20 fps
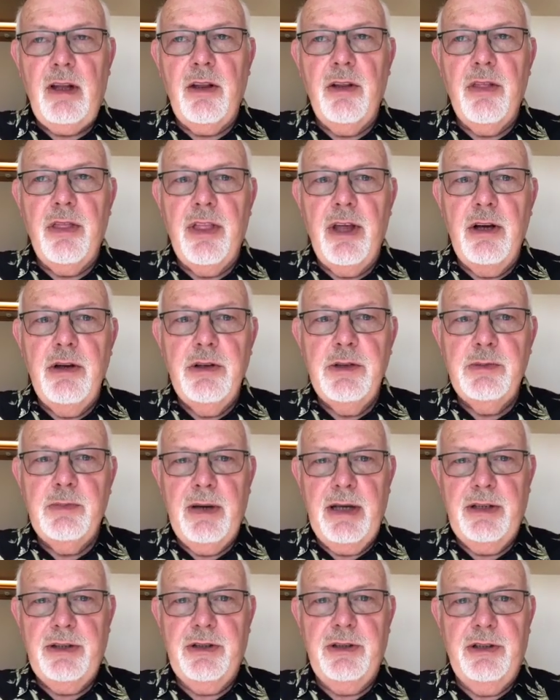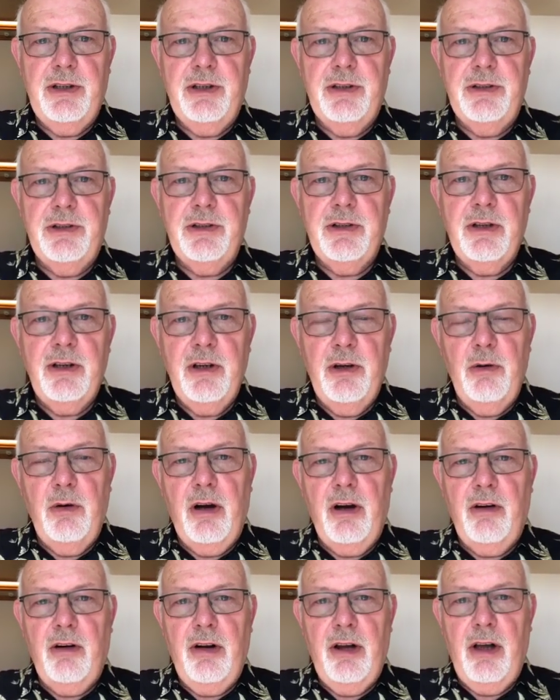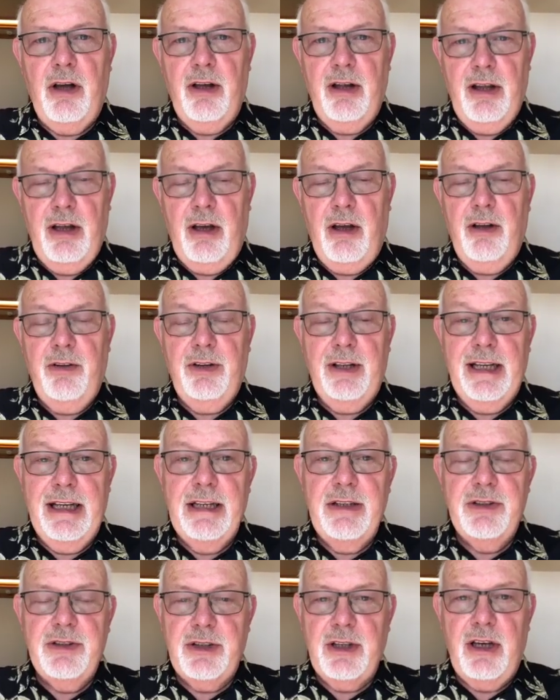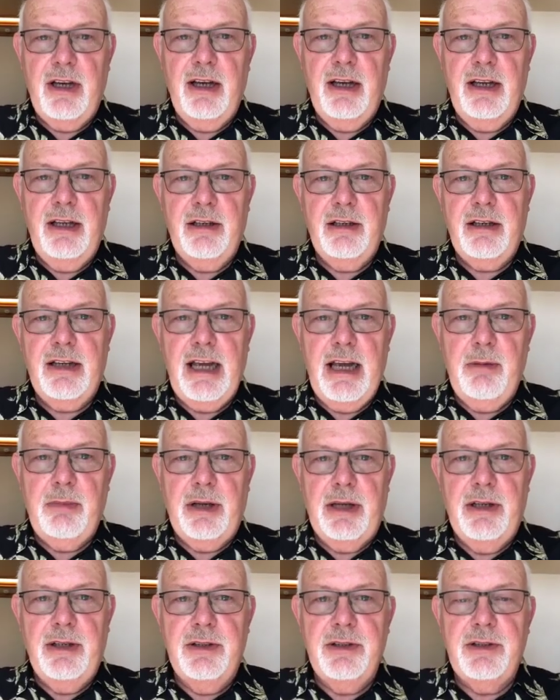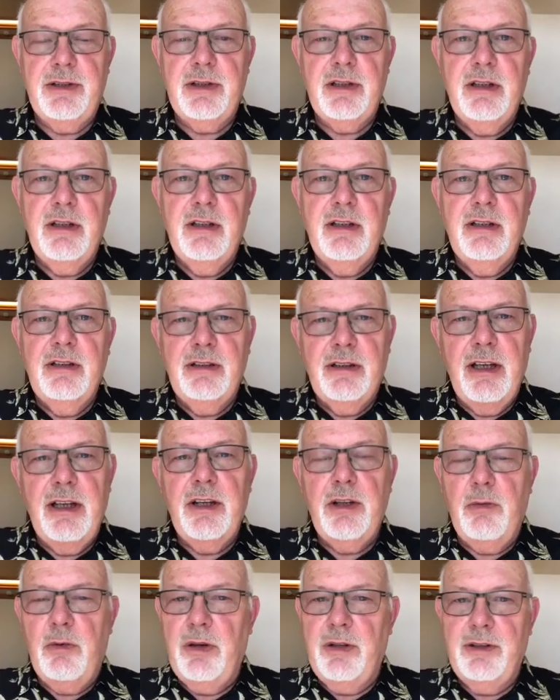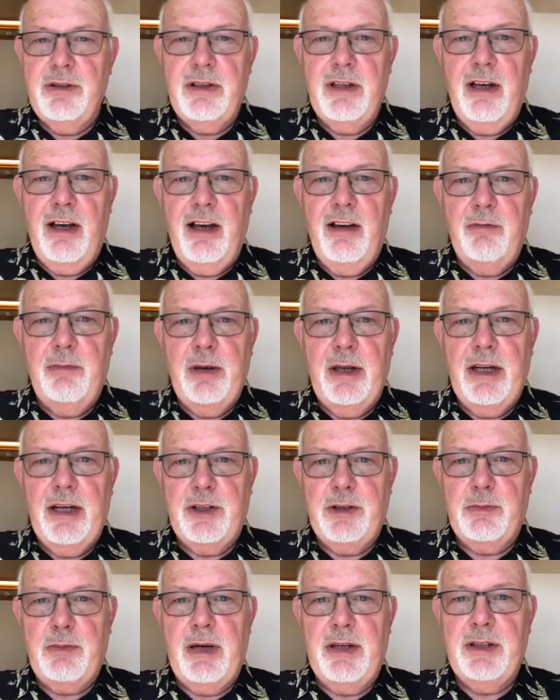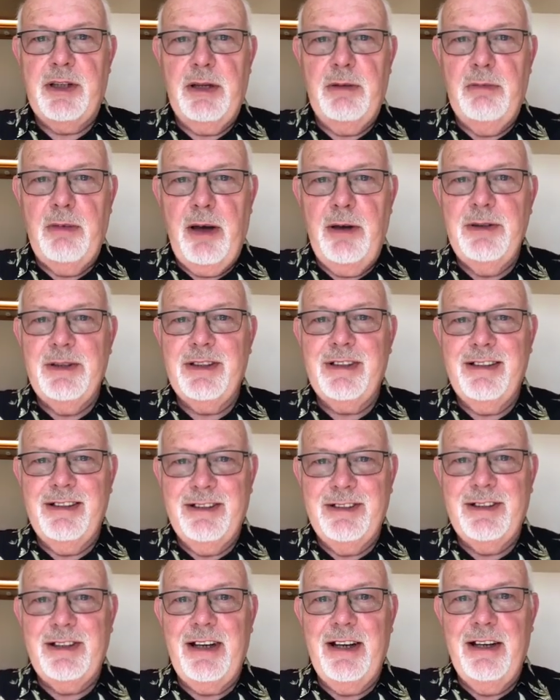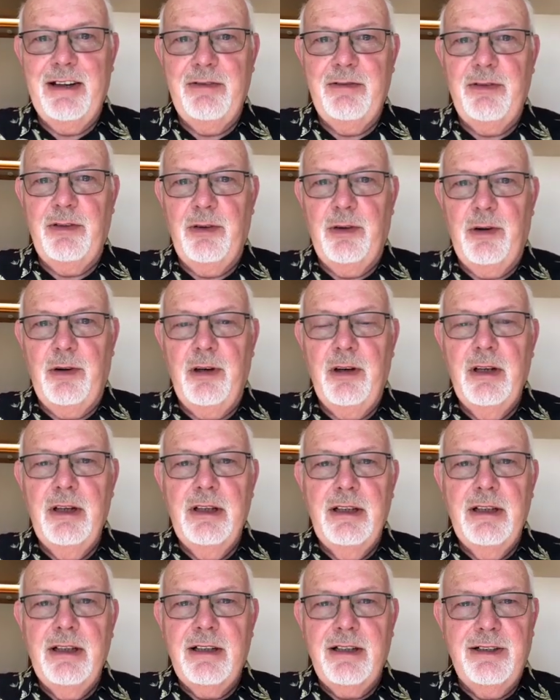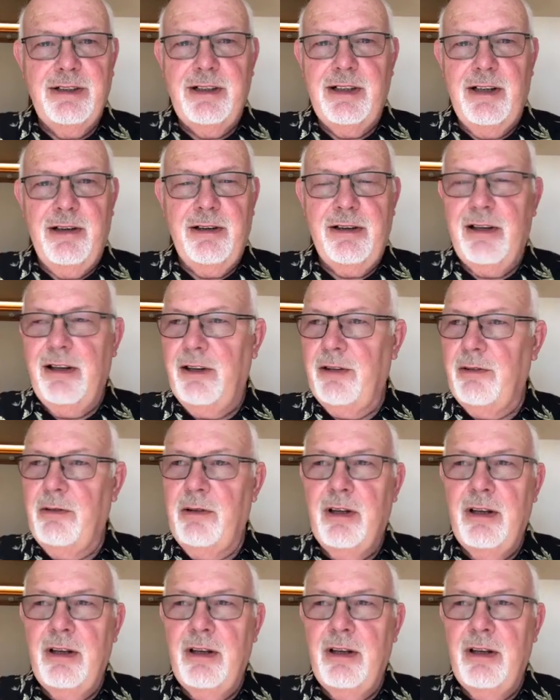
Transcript: those passengers who are uh, on the inside cabins, they're the ones that I've been expressing most concern for because, you know, God,